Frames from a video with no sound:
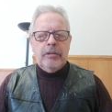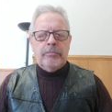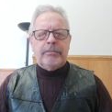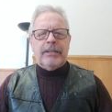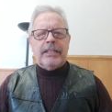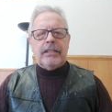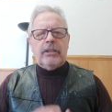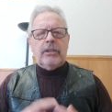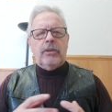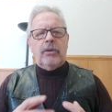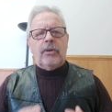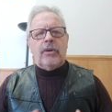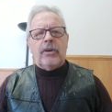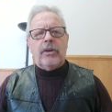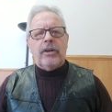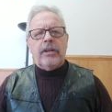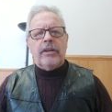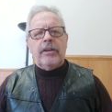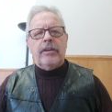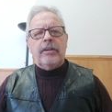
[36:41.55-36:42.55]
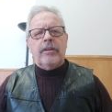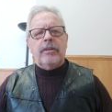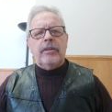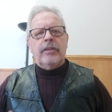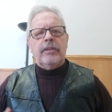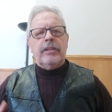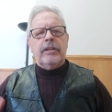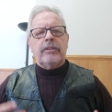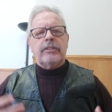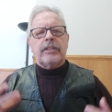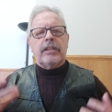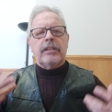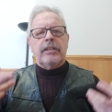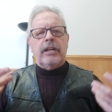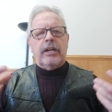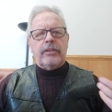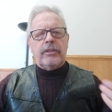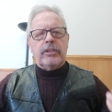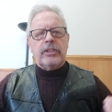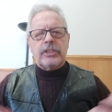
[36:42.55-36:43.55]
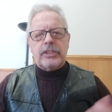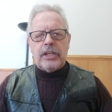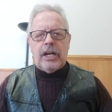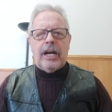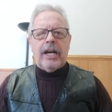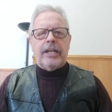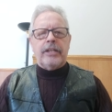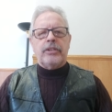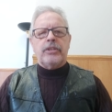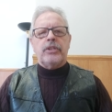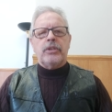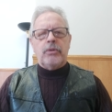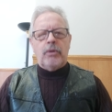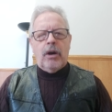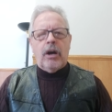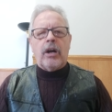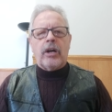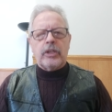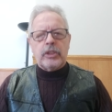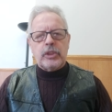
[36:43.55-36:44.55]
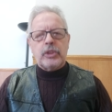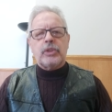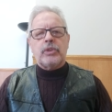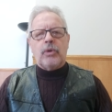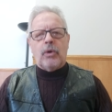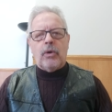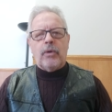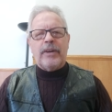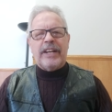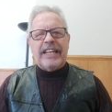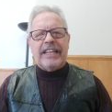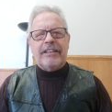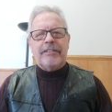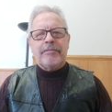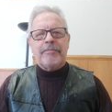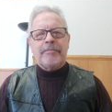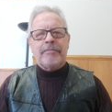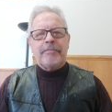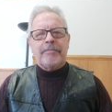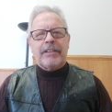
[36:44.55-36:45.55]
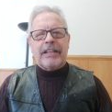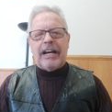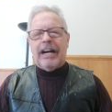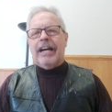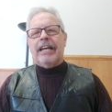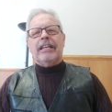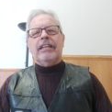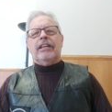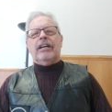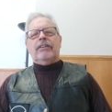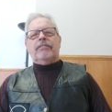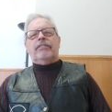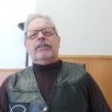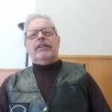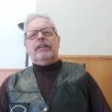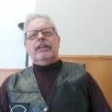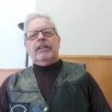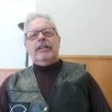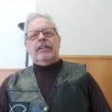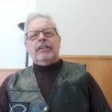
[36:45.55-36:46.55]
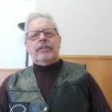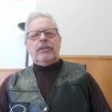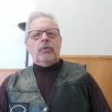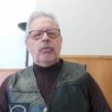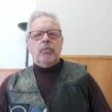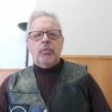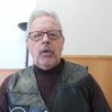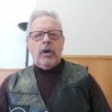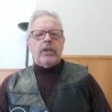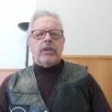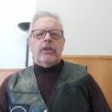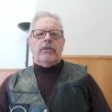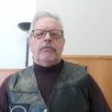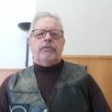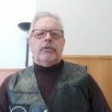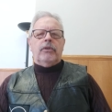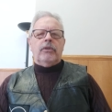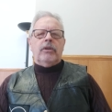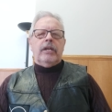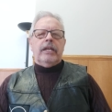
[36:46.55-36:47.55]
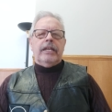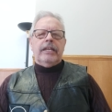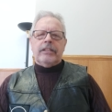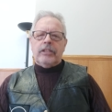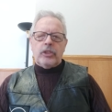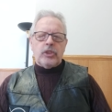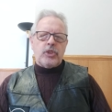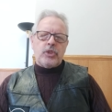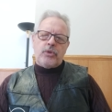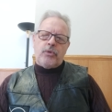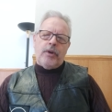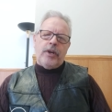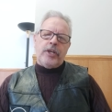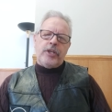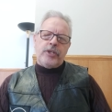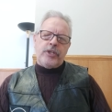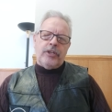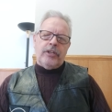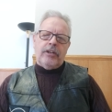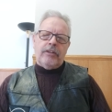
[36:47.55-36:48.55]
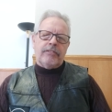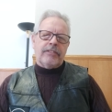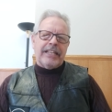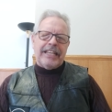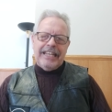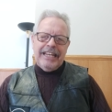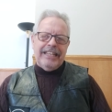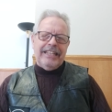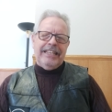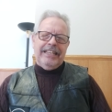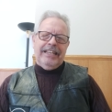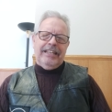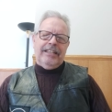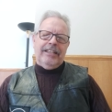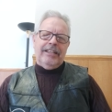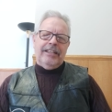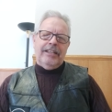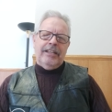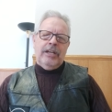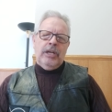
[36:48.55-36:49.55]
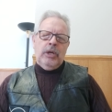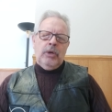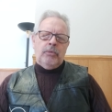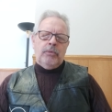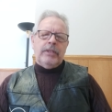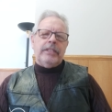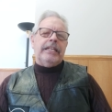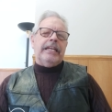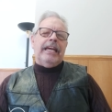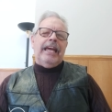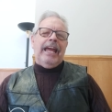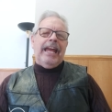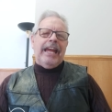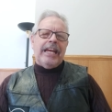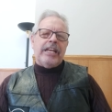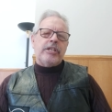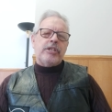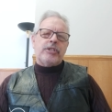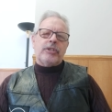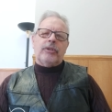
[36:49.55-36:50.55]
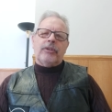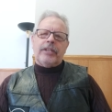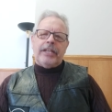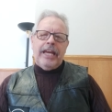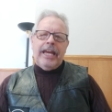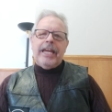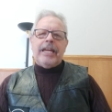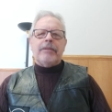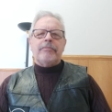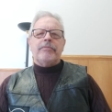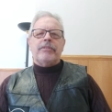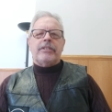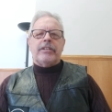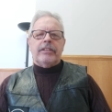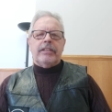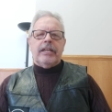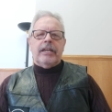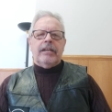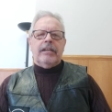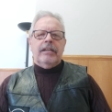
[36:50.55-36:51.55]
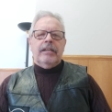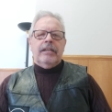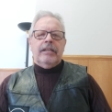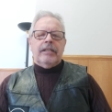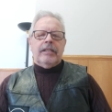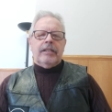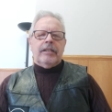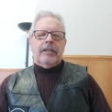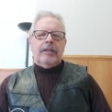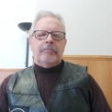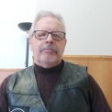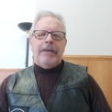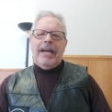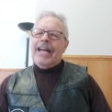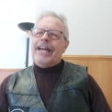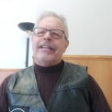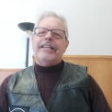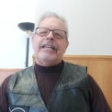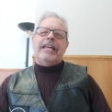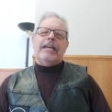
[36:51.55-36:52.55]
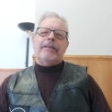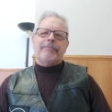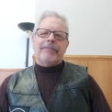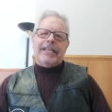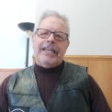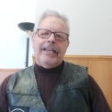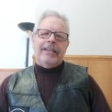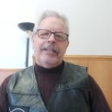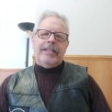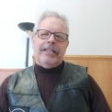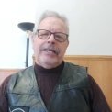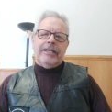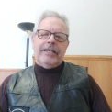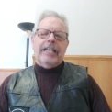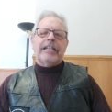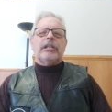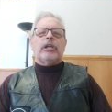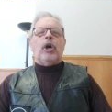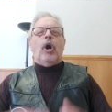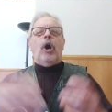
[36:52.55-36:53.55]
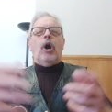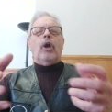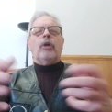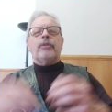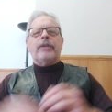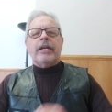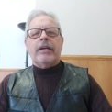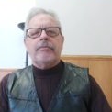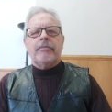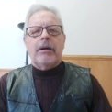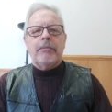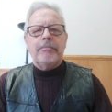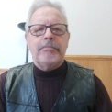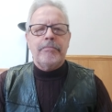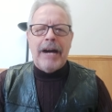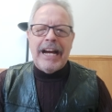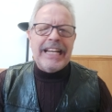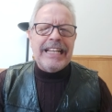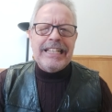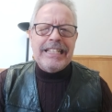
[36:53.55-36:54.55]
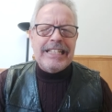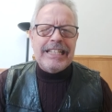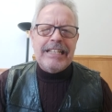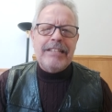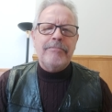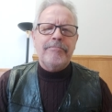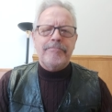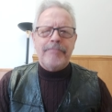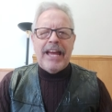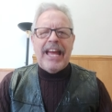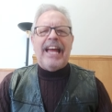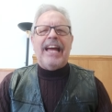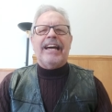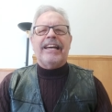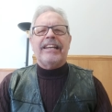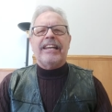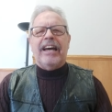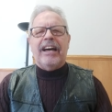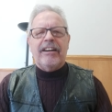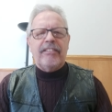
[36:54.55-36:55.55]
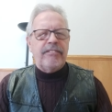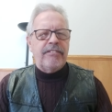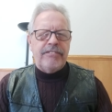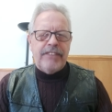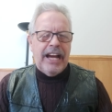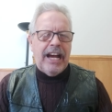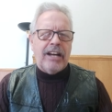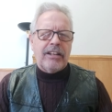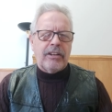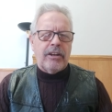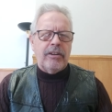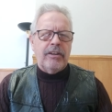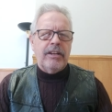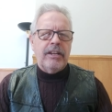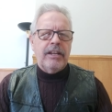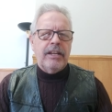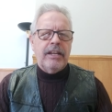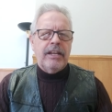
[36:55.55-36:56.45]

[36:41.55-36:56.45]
But Lord, there's another side to our story. I love the wonderful illustration of Gideon. When the angel came to the uh, man named Gideon and called him a mighty man of valor,